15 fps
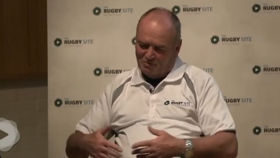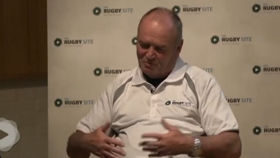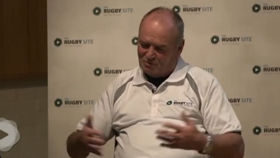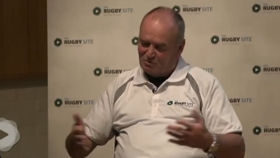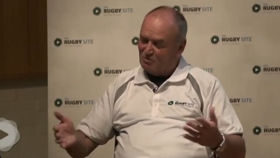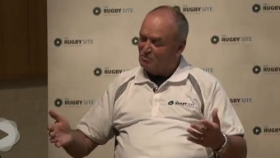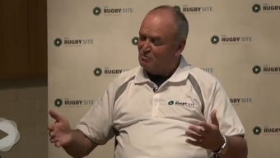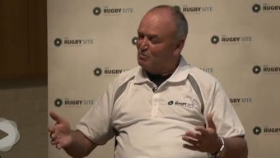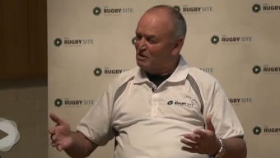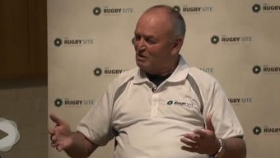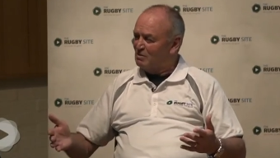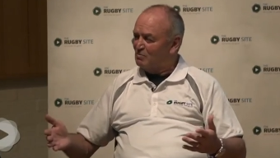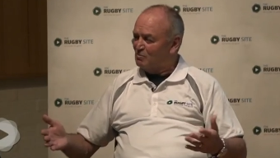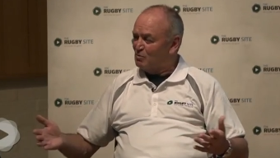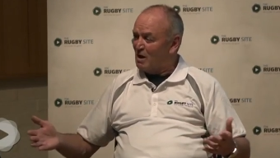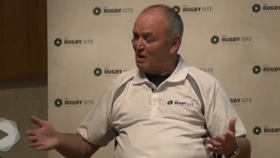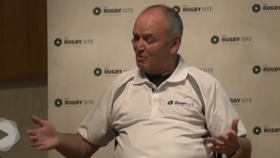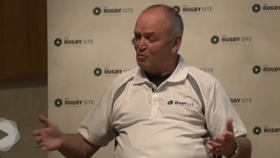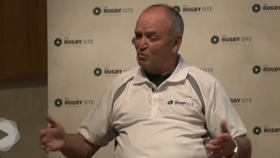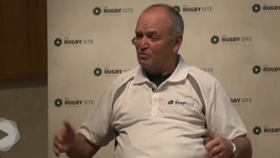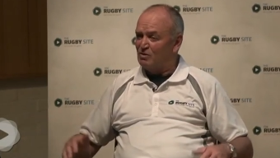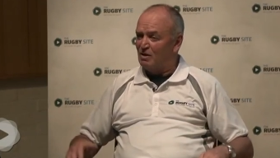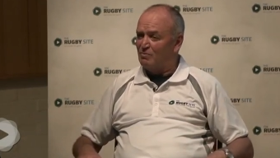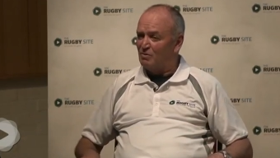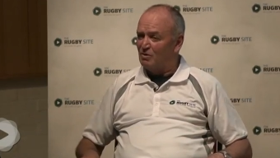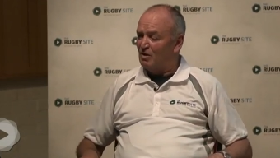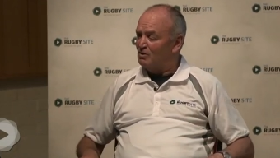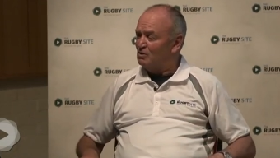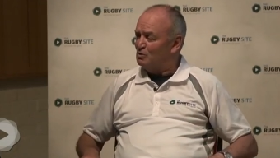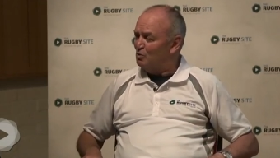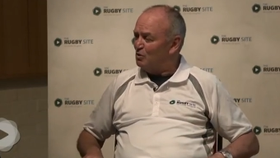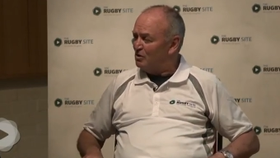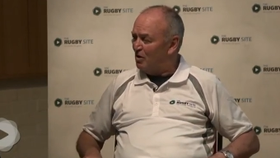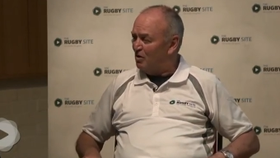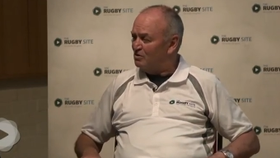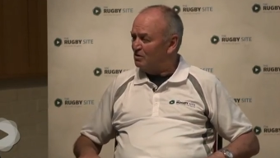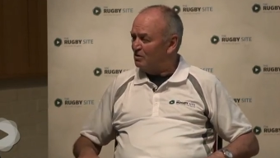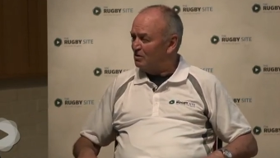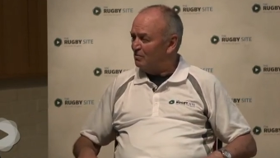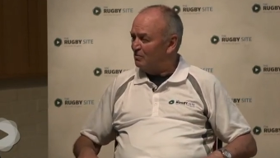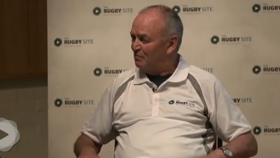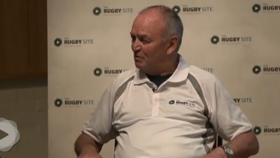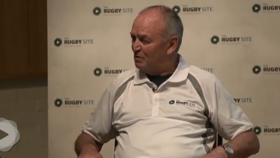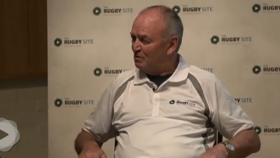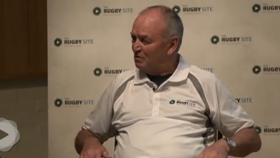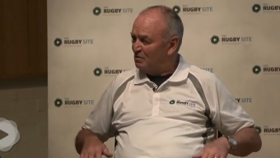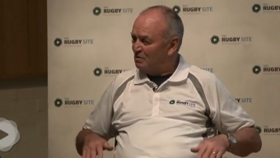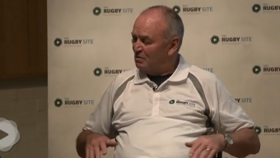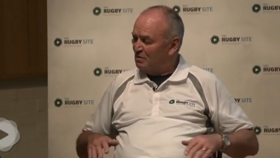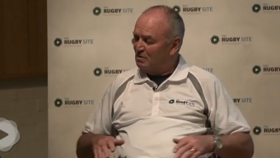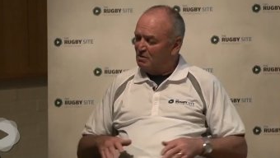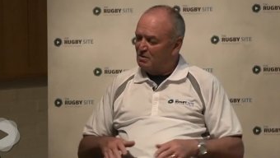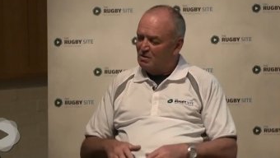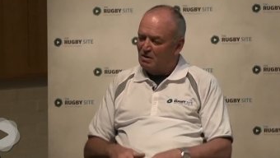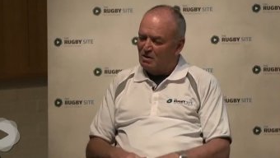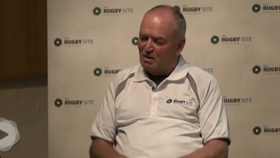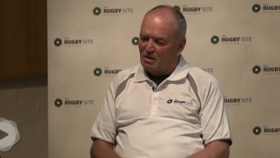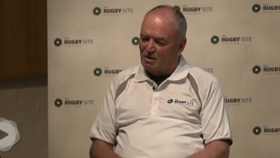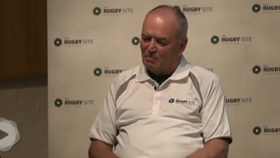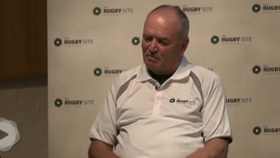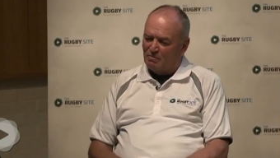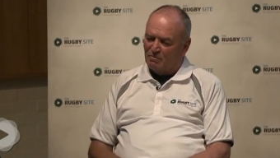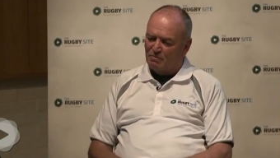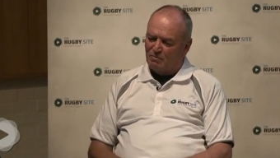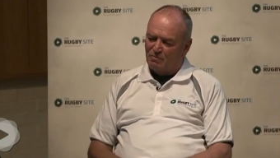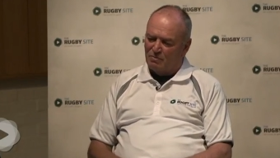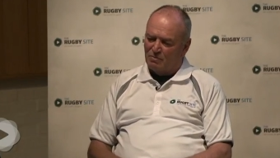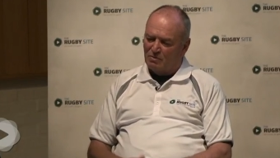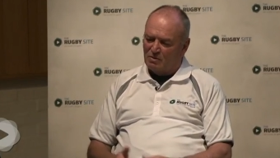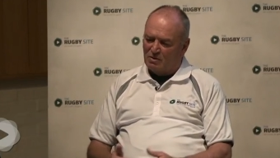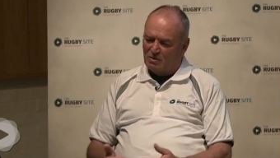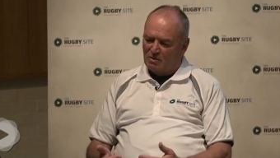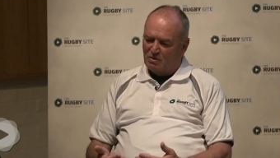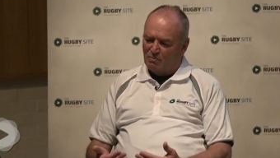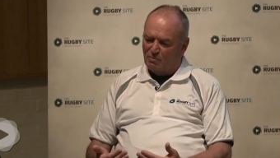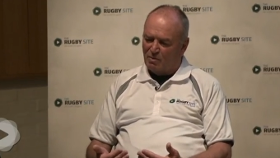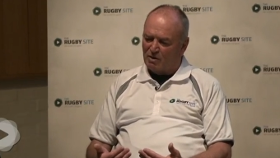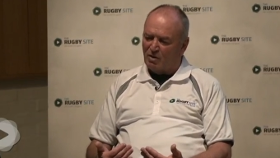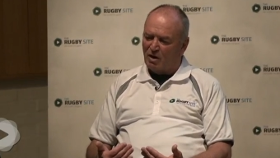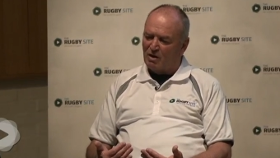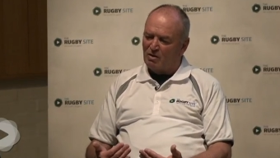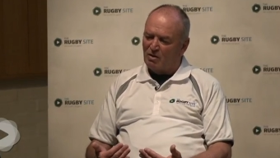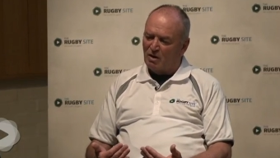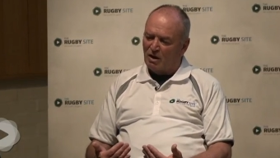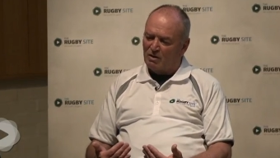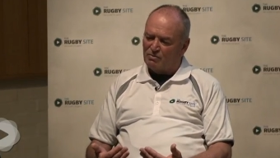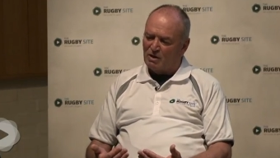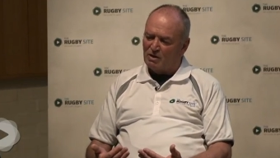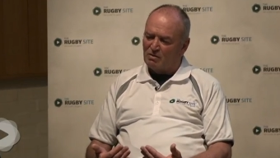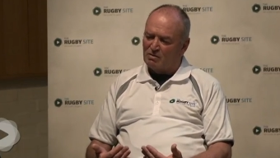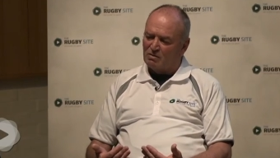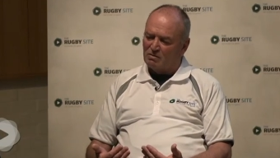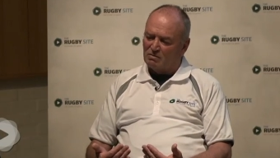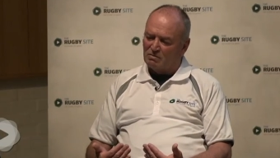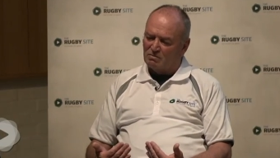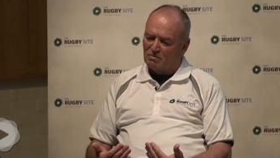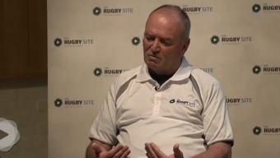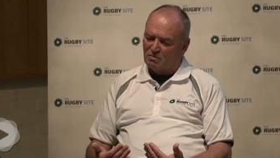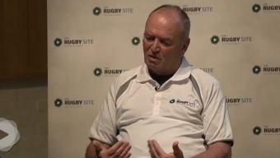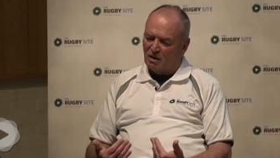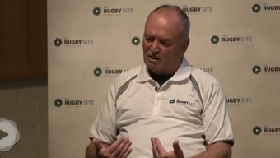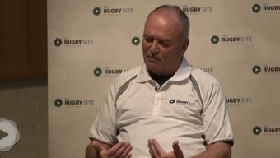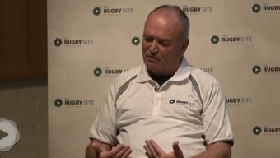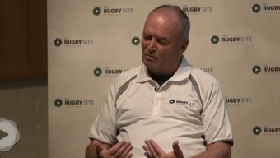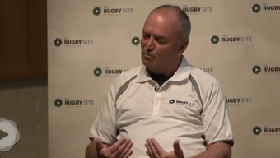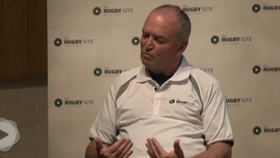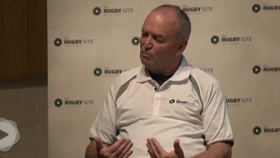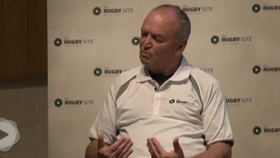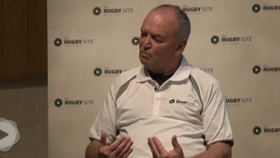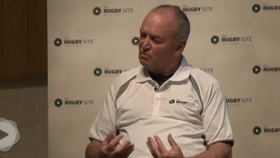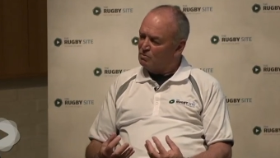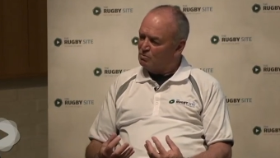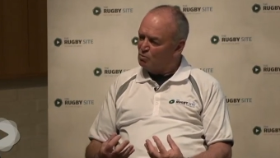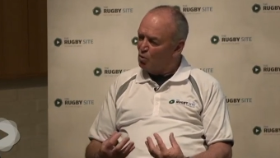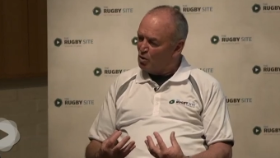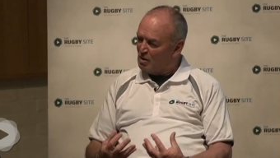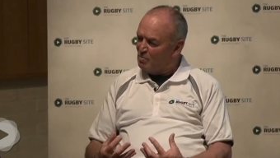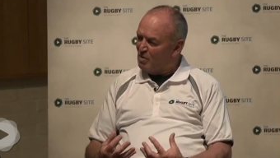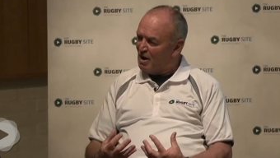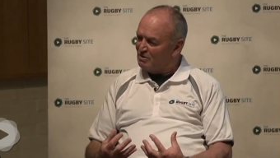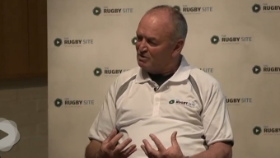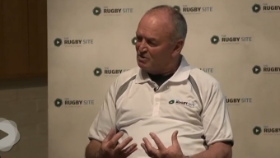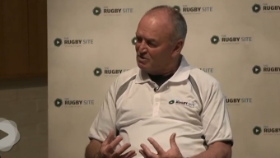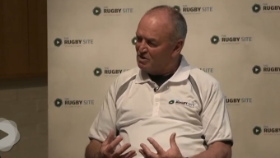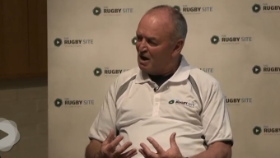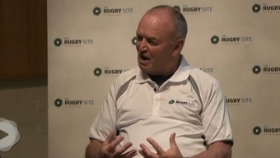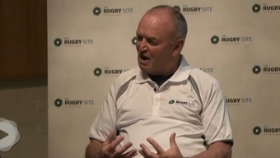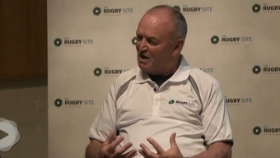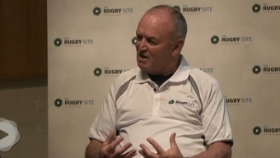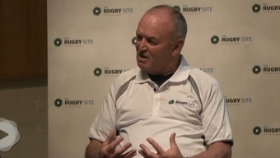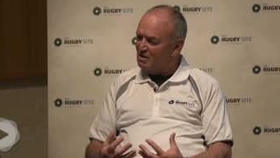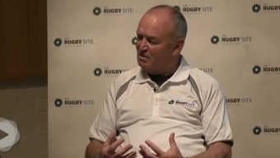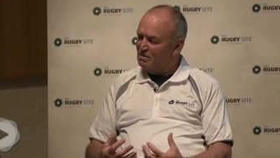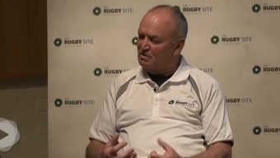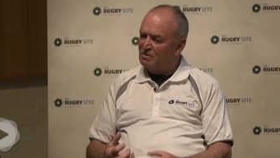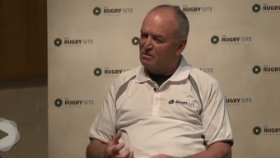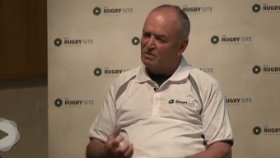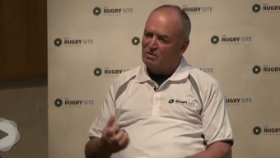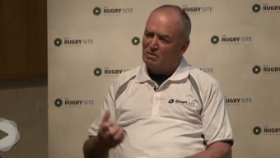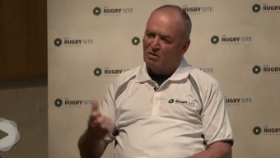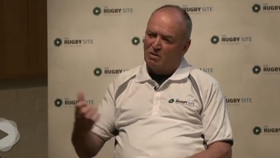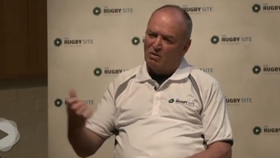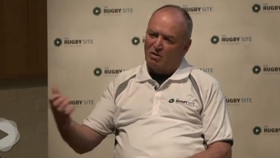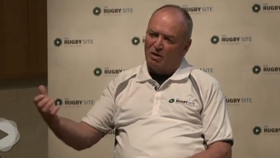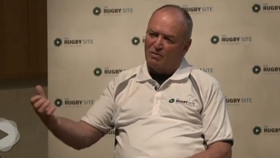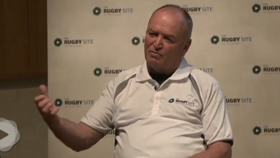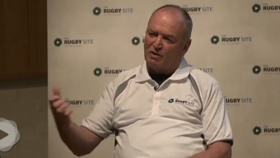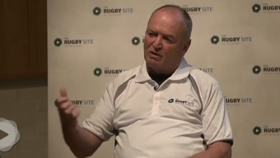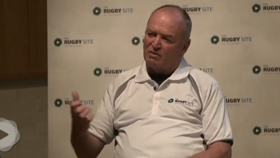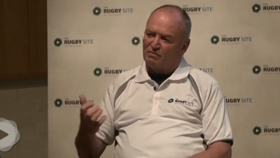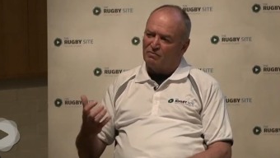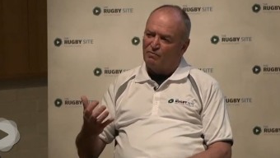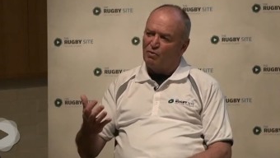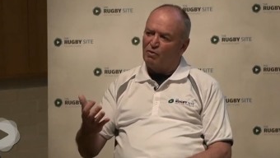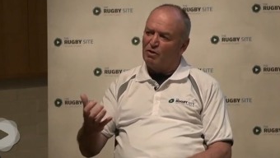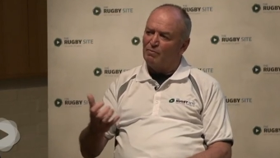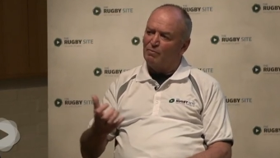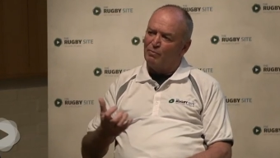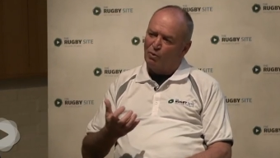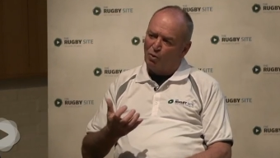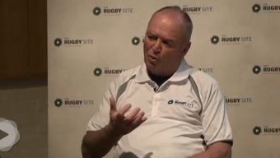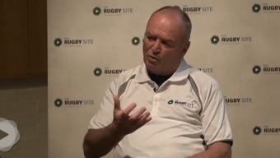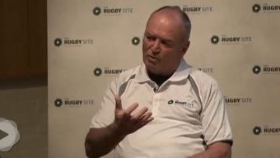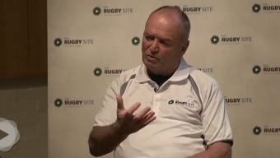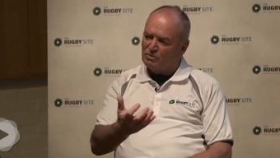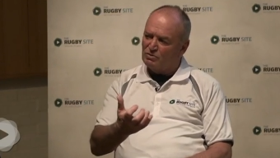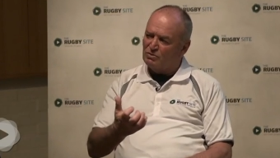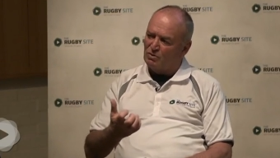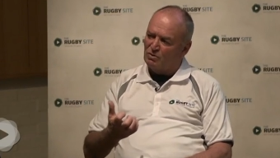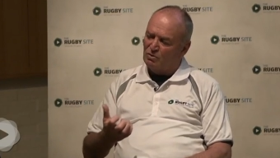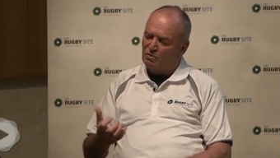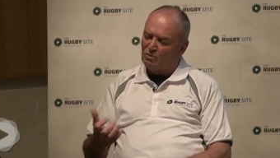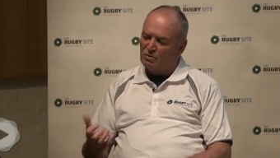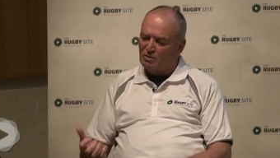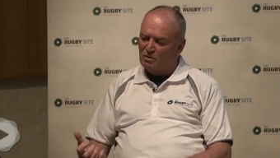became a good team, and I enjoyed coaching them. But I think, like if you're talking about today, I think it's very important to